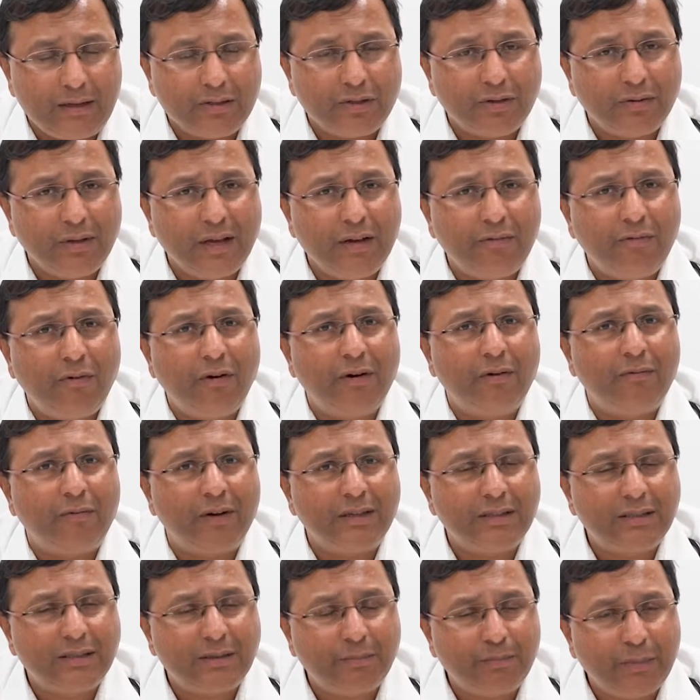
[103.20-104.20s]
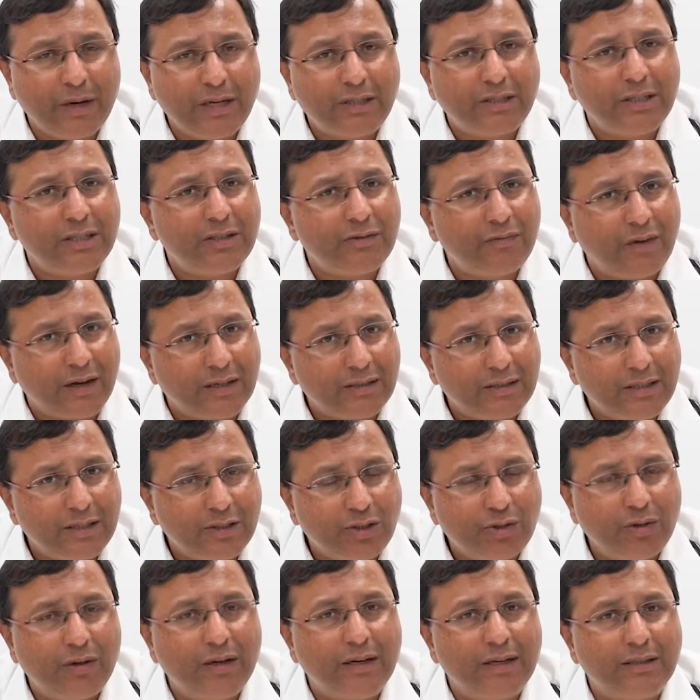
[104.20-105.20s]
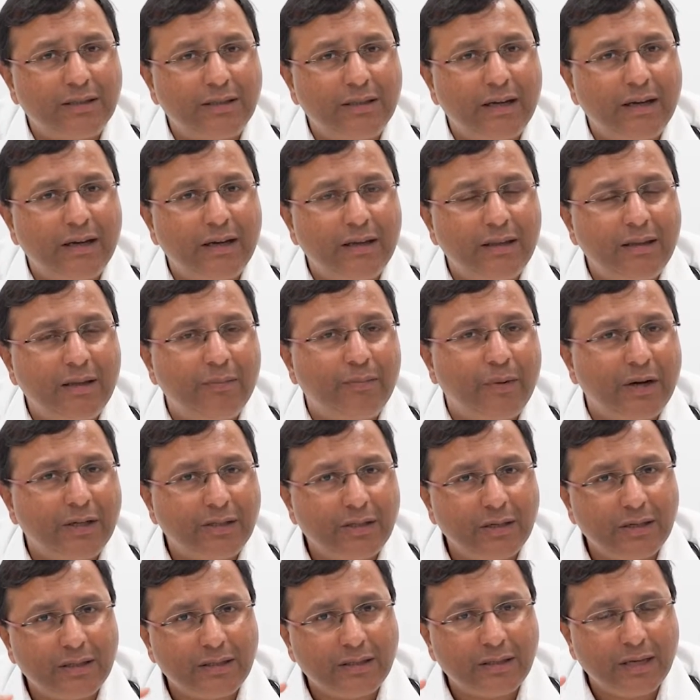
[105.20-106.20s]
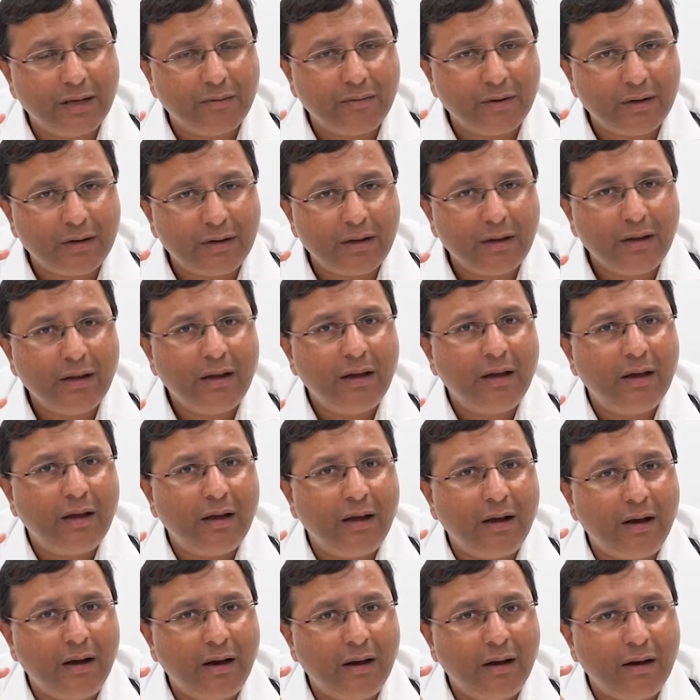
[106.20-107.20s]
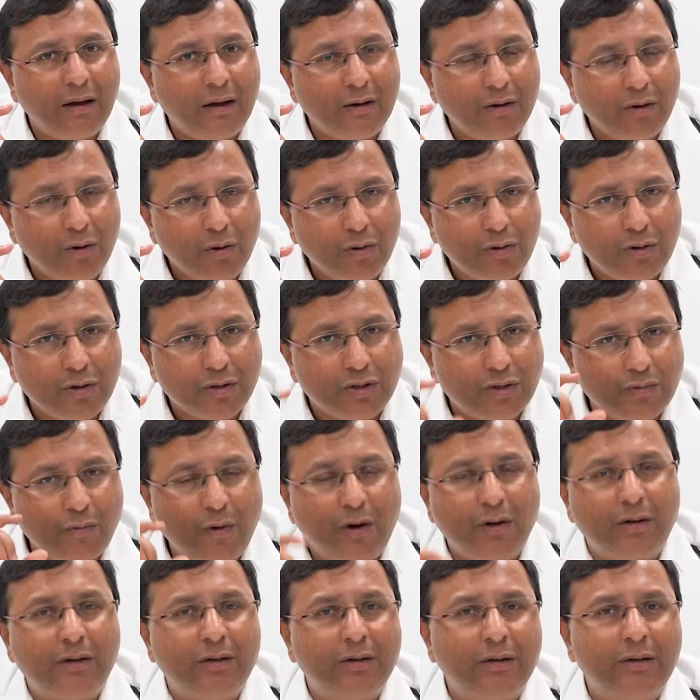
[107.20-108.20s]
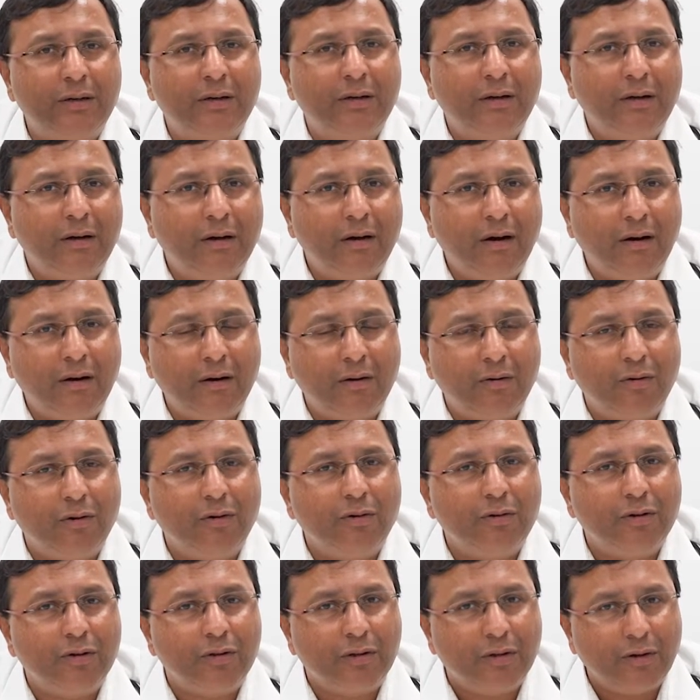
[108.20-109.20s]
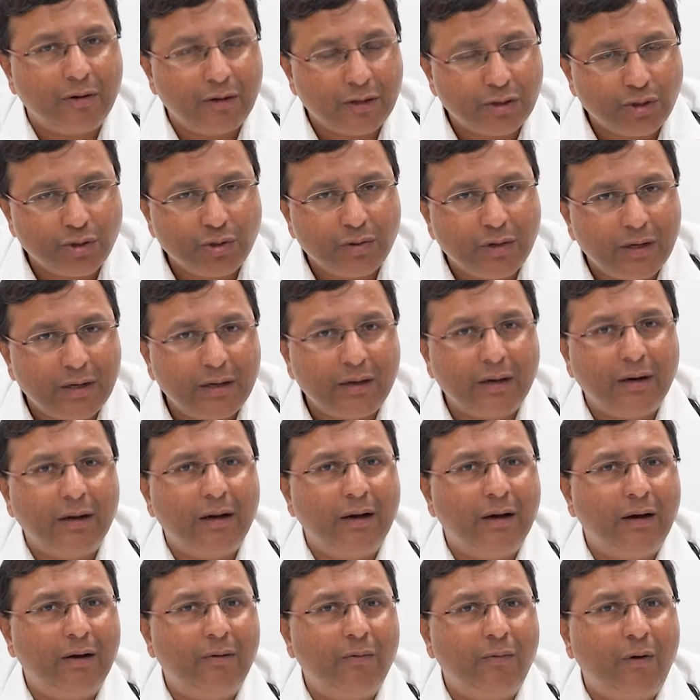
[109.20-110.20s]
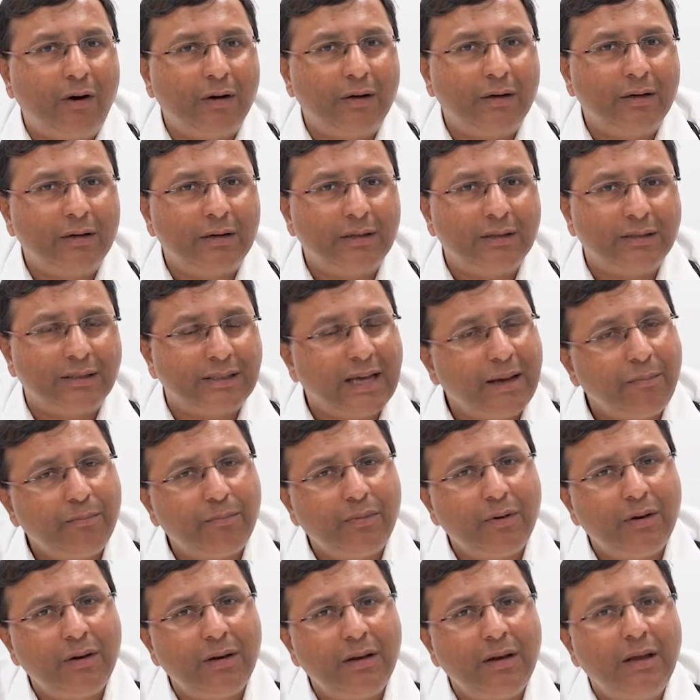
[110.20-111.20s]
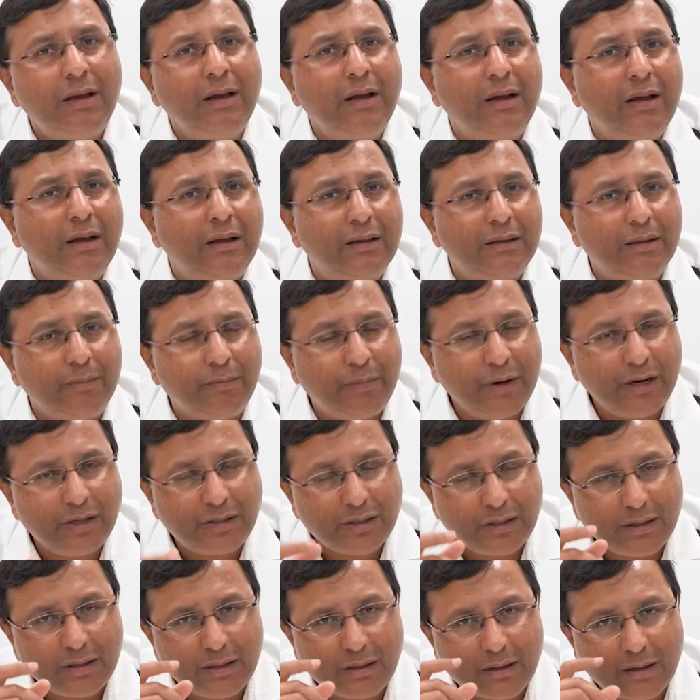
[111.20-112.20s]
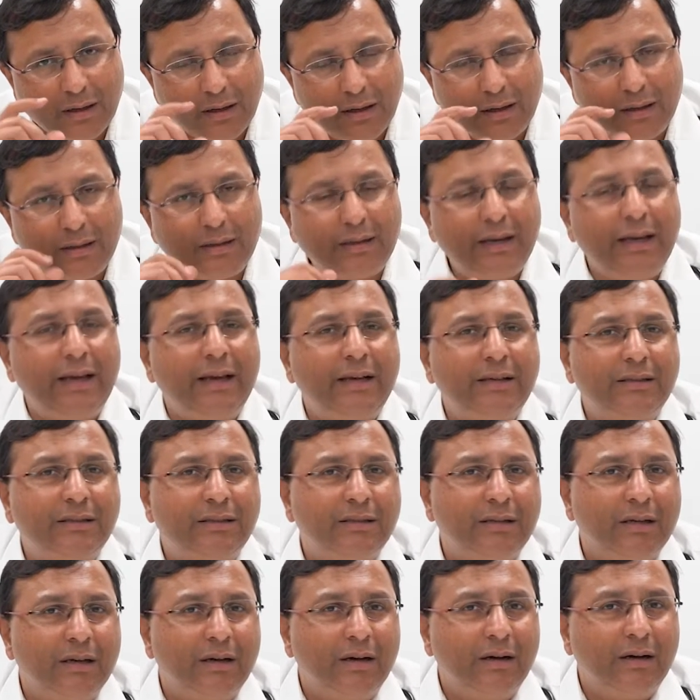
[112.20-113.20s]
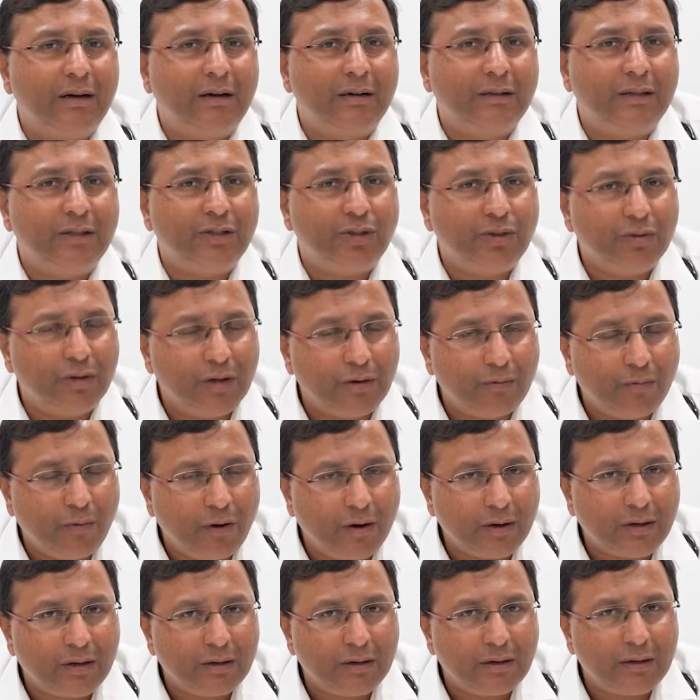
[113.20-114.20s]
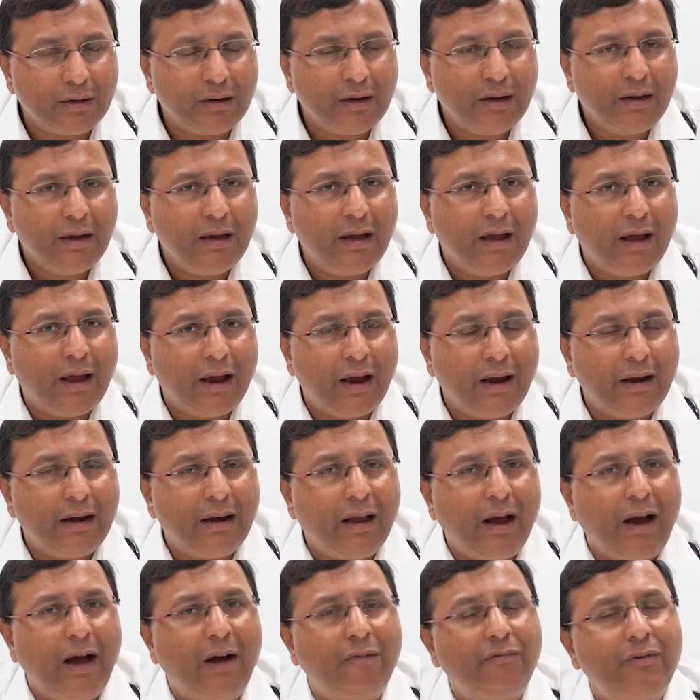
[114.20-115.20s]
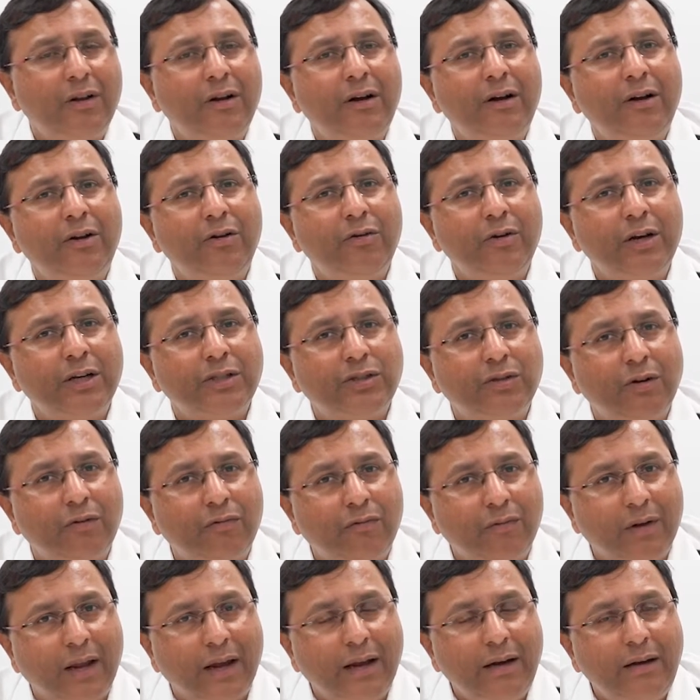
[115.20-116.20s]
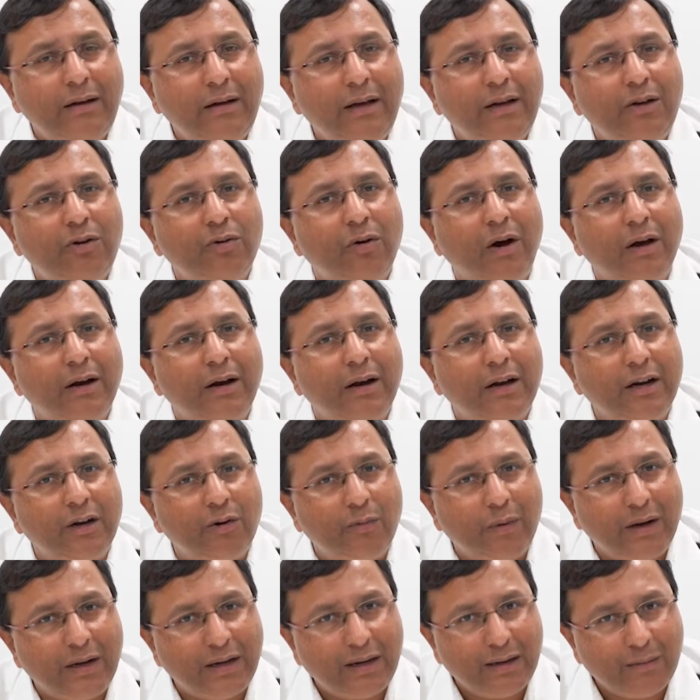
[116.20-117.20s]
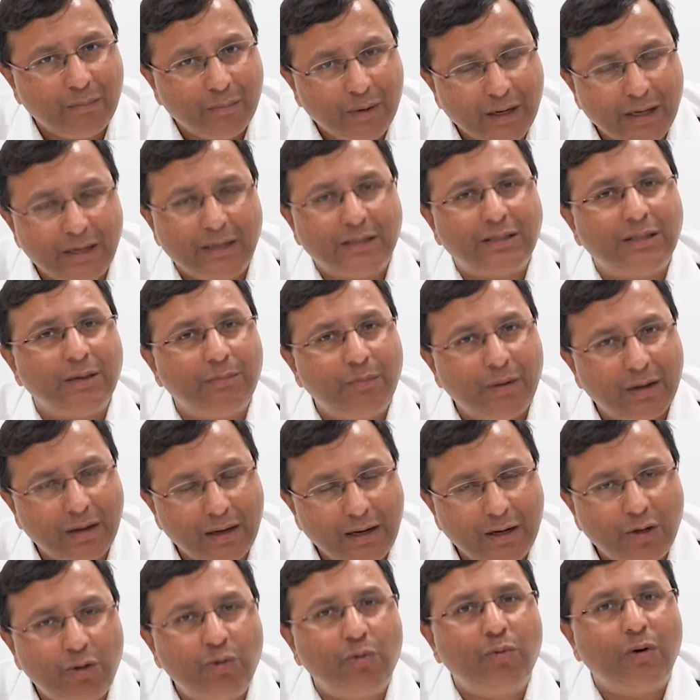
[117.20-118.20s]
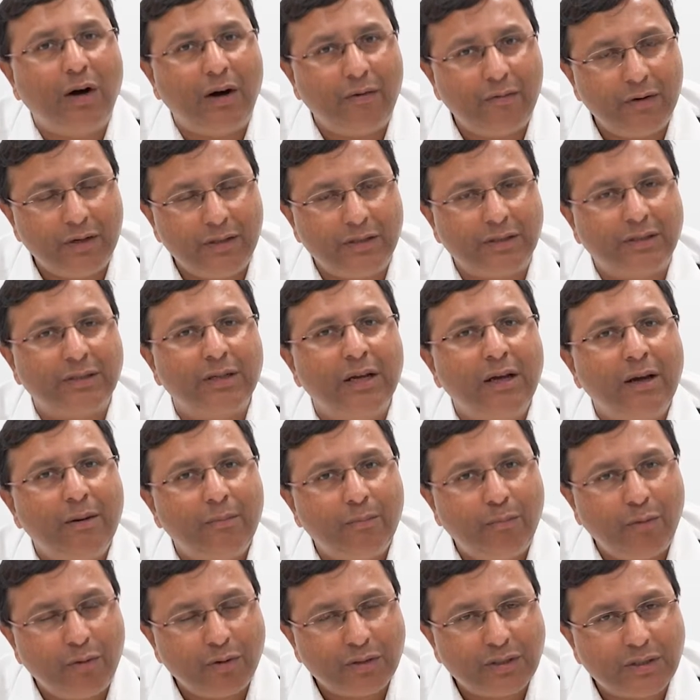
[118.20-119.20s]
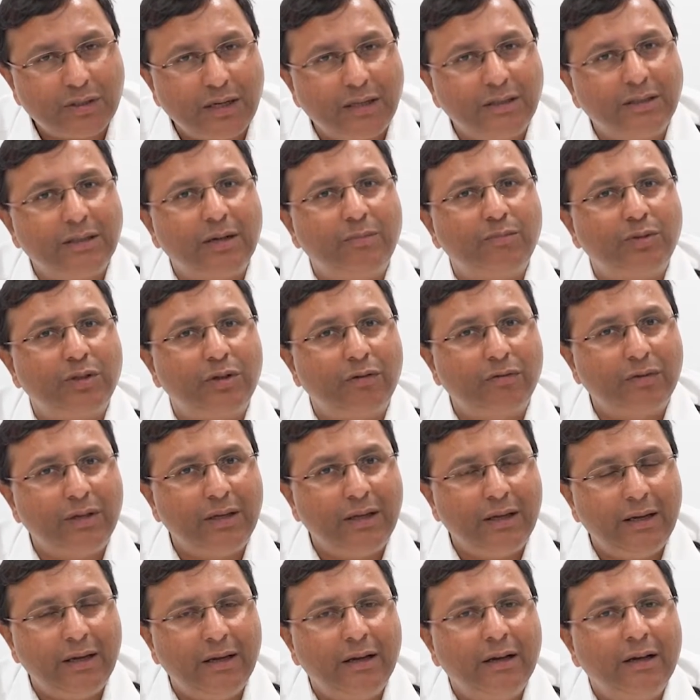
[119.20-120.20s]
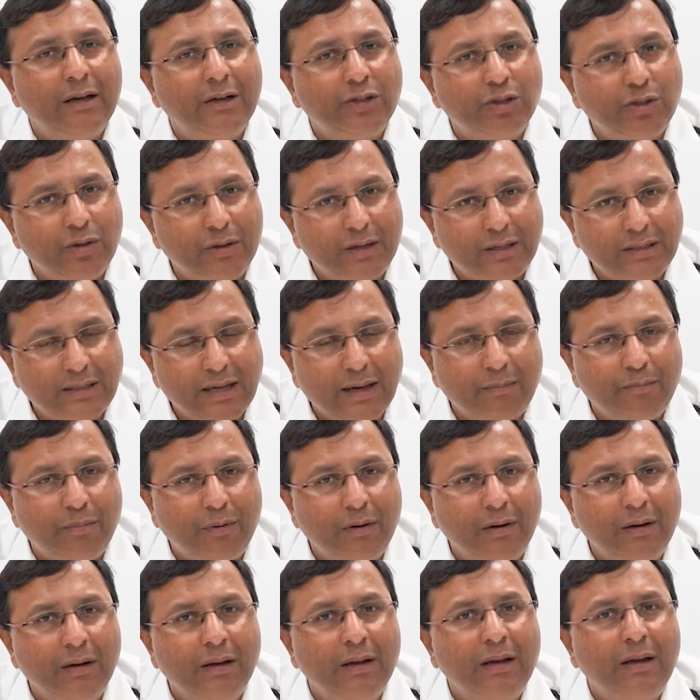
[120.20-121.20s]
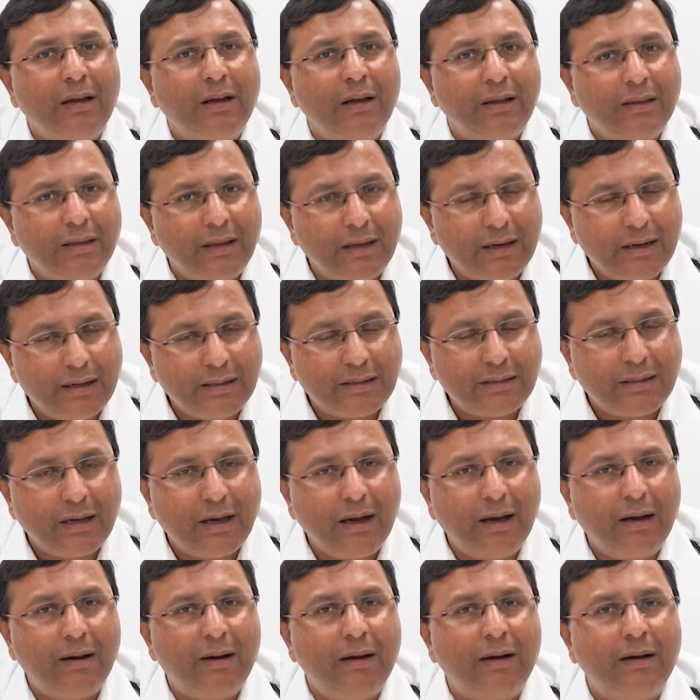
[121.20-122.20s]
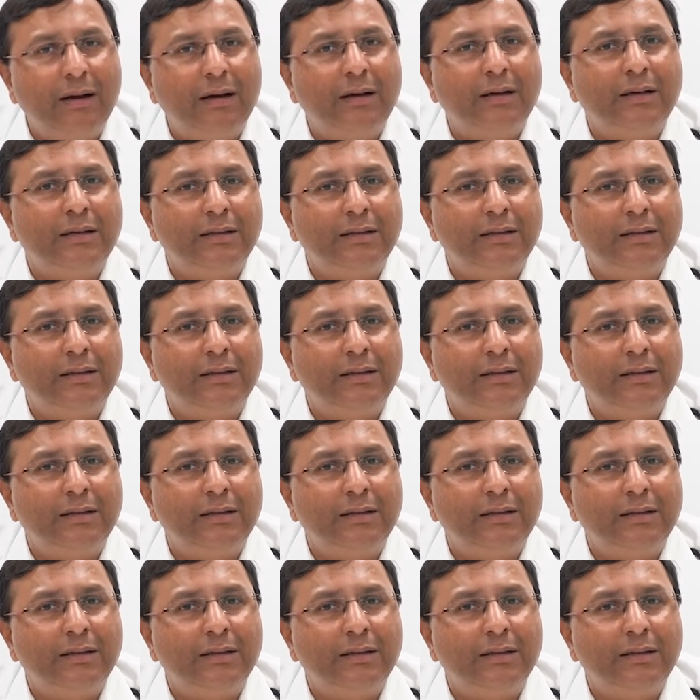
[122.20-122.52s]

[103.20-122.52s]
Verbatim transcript: So therefore, once the patient's fasting sugar is taken, the patient is given glucose water or a sugar water sample. The patient takes the sugar water, and after a duration of 90 to 120 minutes, typically 2 hours post consumption of the sugar sample, there is a